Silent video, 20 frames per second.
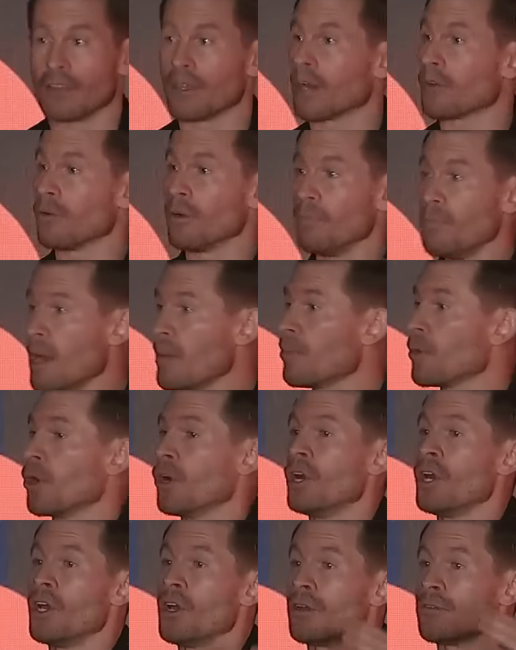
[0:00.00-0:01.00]
Now remember,
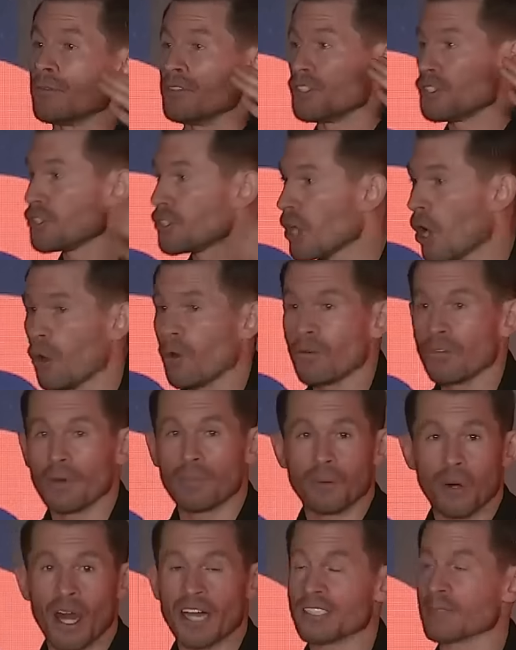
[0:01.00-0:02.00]
show the
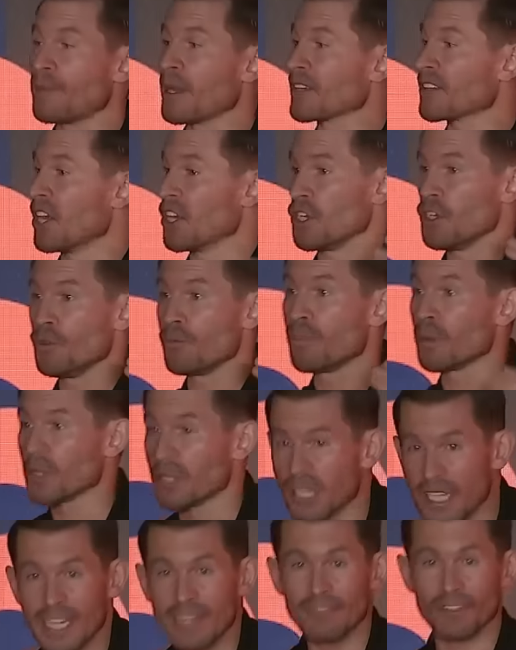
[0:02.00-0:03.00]
prospect that you
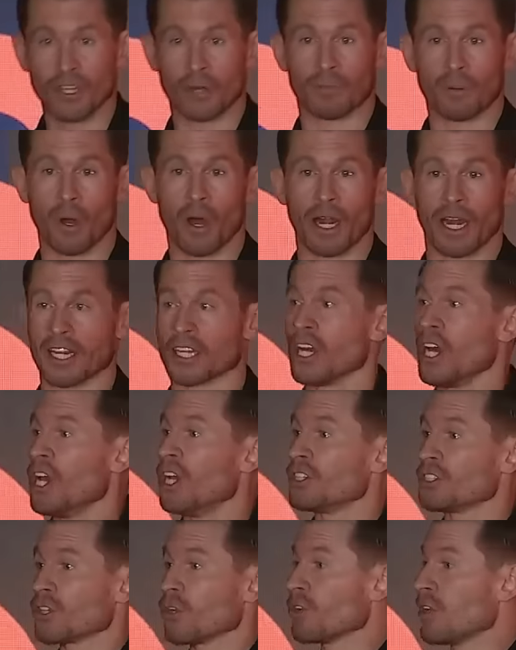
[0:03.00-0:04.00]
believe in the product.
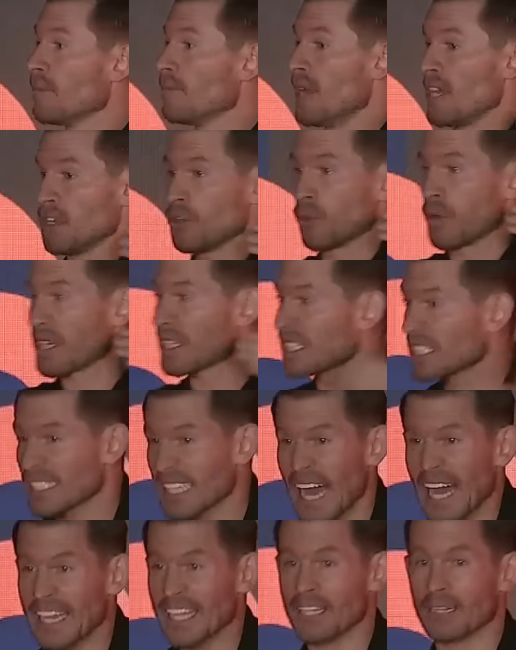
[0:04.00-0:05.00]
Show them that you're
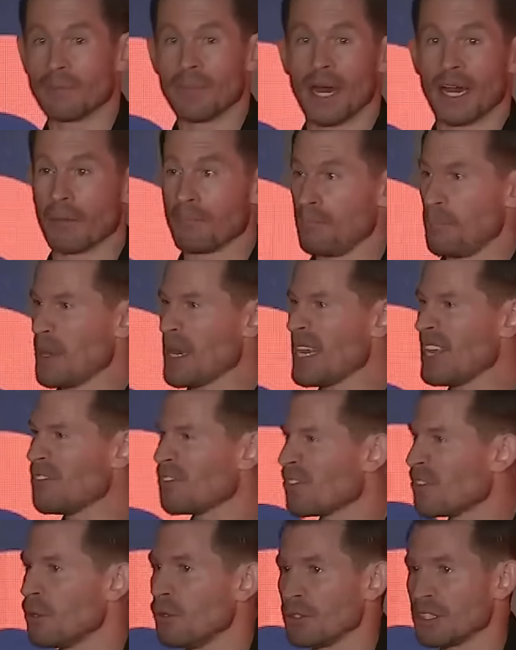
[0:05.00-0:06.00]
excited about it. Be
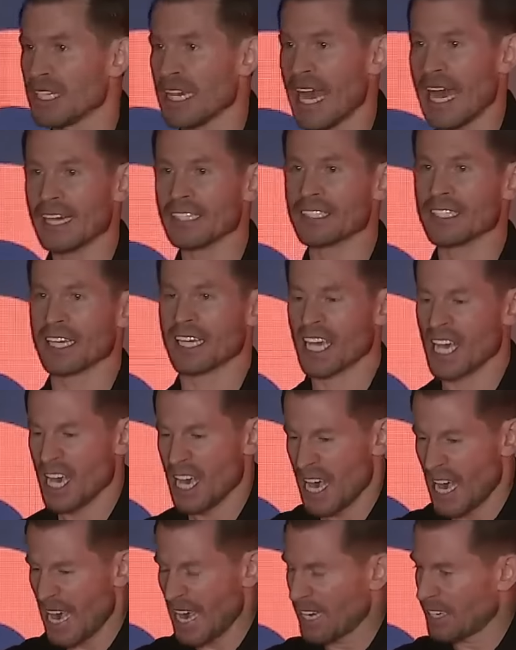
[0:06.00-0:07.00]
enthusiastic.
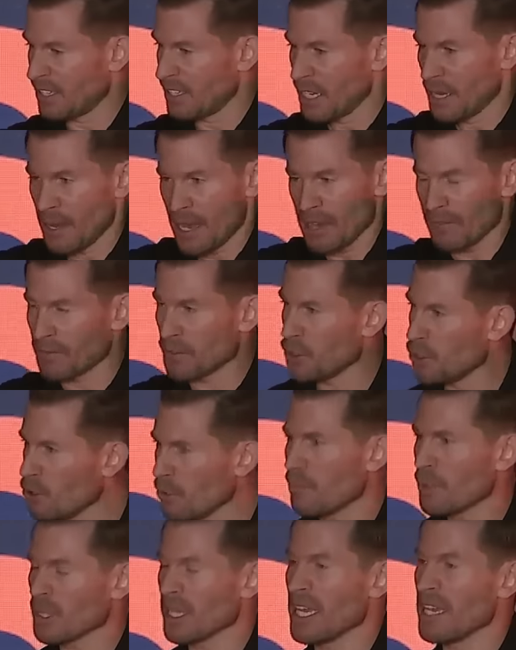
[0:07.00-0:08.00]
And if you
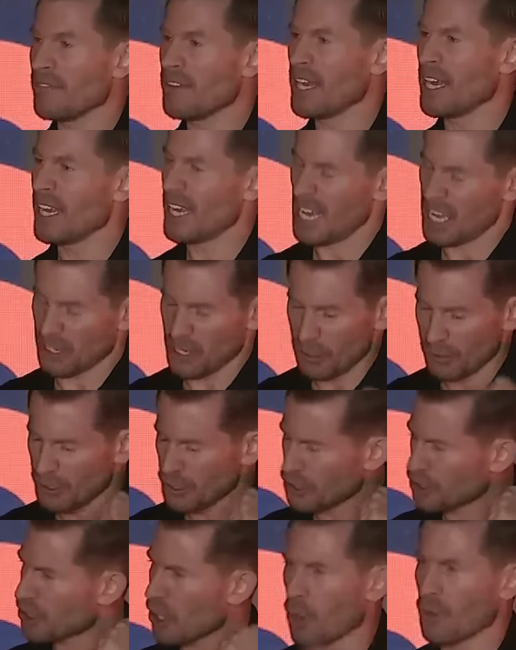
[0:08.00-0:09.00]
believe in it and you
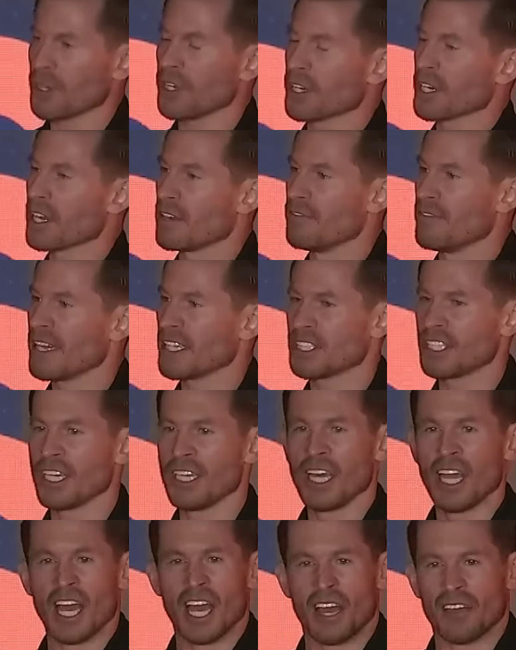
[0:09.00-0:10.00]
show your
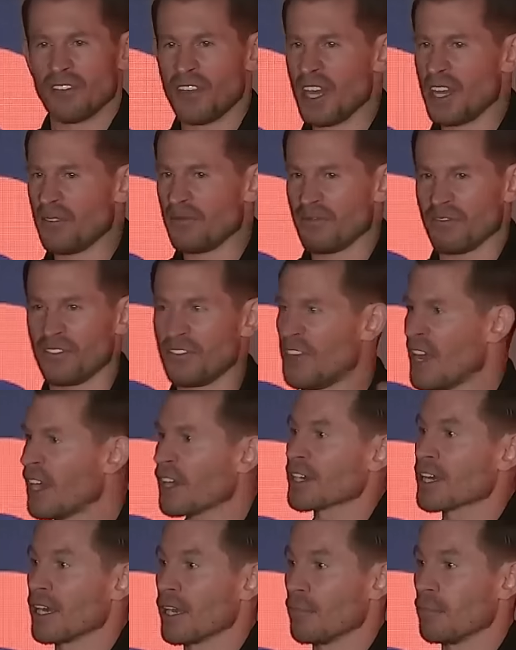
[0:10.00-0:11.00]
conviction, then they're
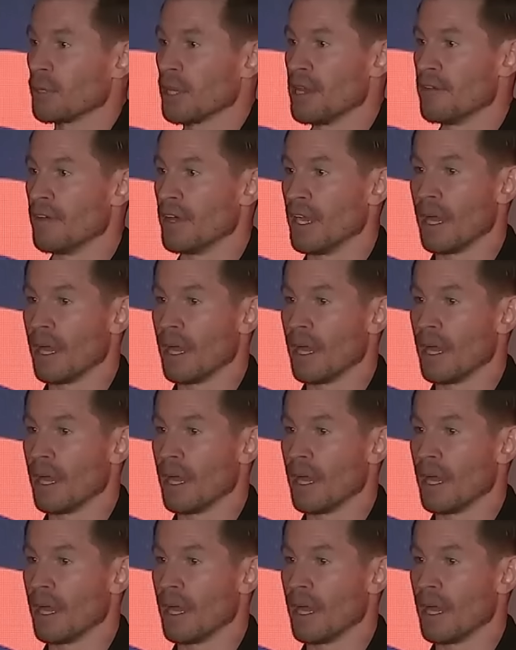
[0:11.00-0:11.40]
going to believe it.